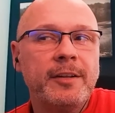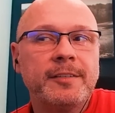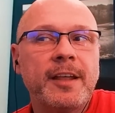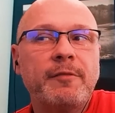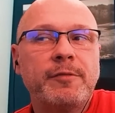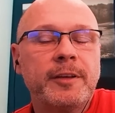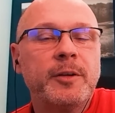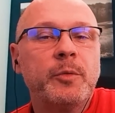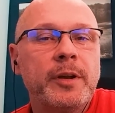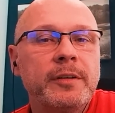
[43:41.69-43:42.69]
He's definitely going
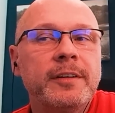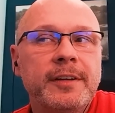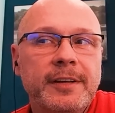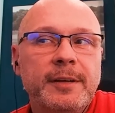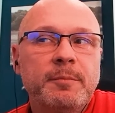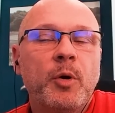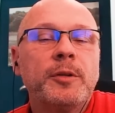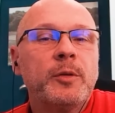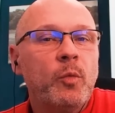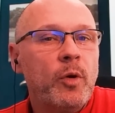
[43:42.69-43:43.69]
to win more
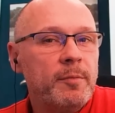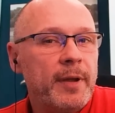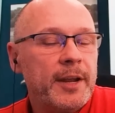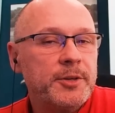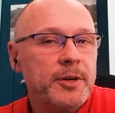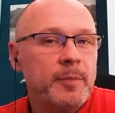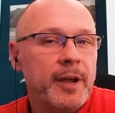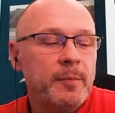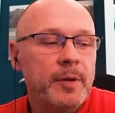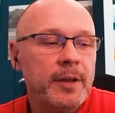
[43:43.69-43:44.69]
than one major, in
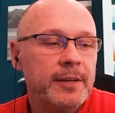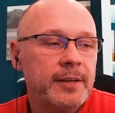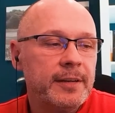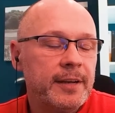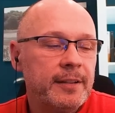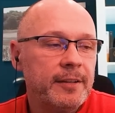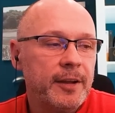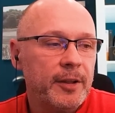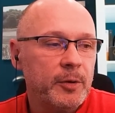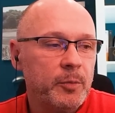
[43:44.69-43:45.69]
my opinion. And then the
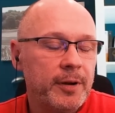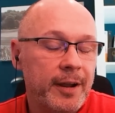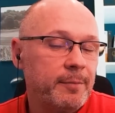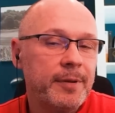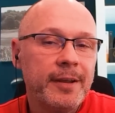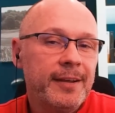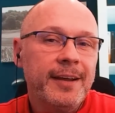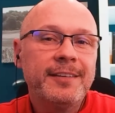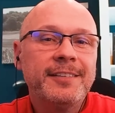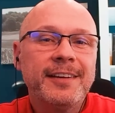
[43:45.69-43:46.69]
other one, I'm
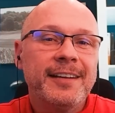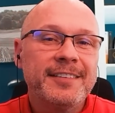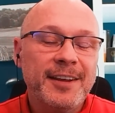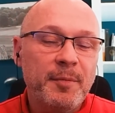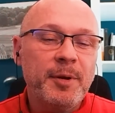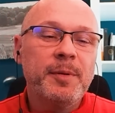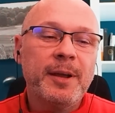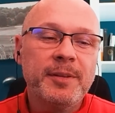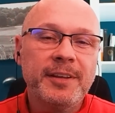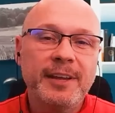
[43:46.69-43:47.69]
going to be
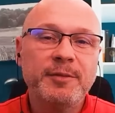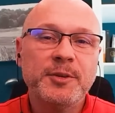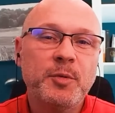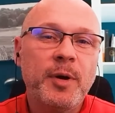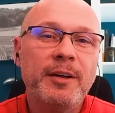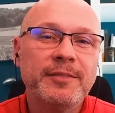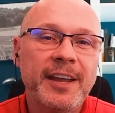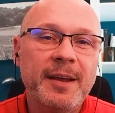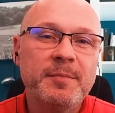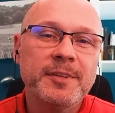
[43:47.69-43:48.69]
able to give you 12
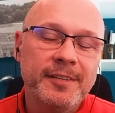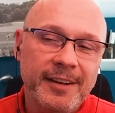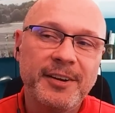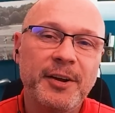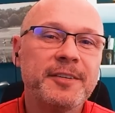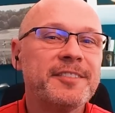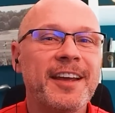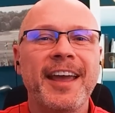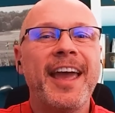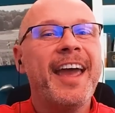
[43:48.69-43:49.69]
names and then go
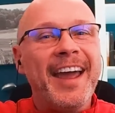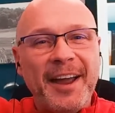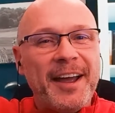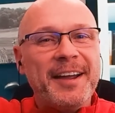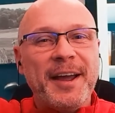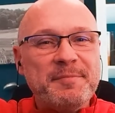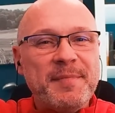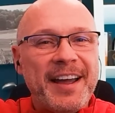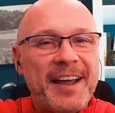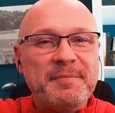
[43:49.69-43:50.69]
say, hey,
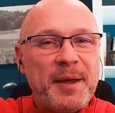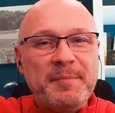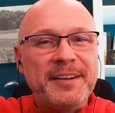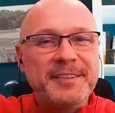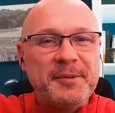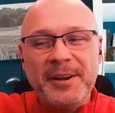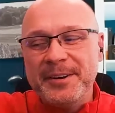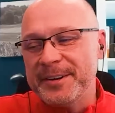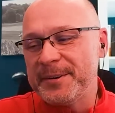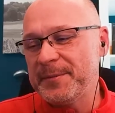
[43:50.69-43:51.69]
I picked the winner.